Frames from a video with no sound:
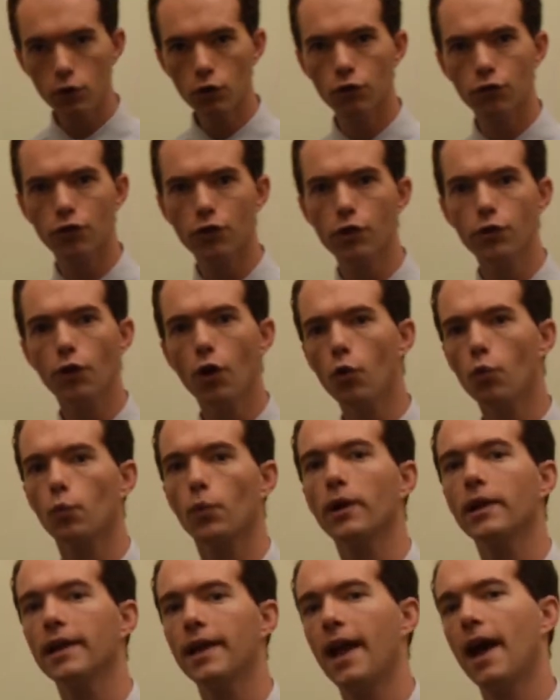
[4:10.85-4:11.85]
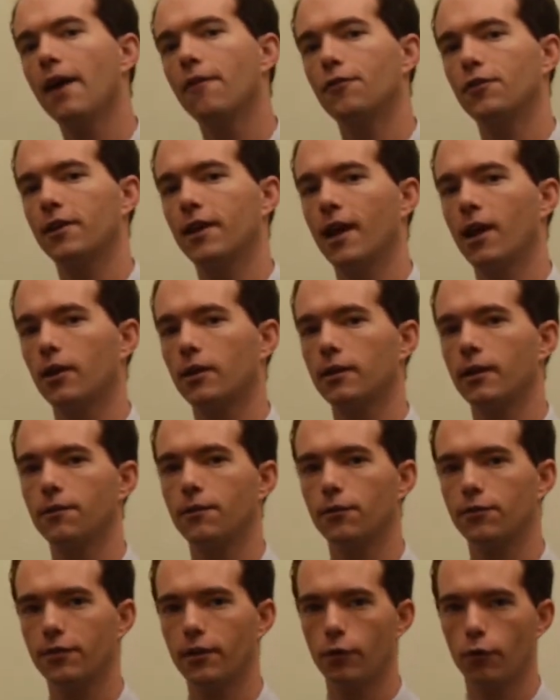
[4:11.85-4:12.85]
So you don't really have to calculate
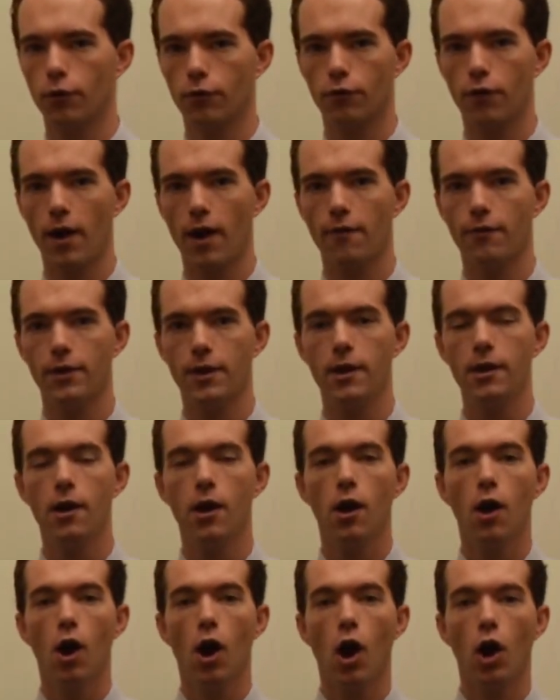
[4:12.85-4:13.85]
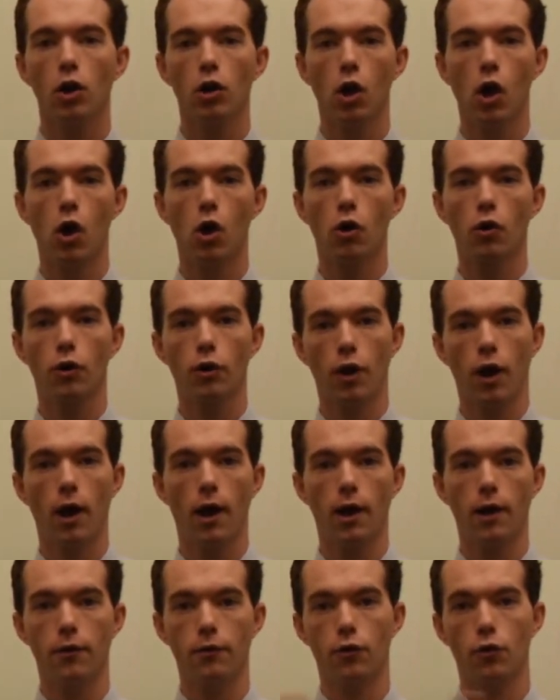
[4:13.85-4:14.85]
the center of gravity along uh,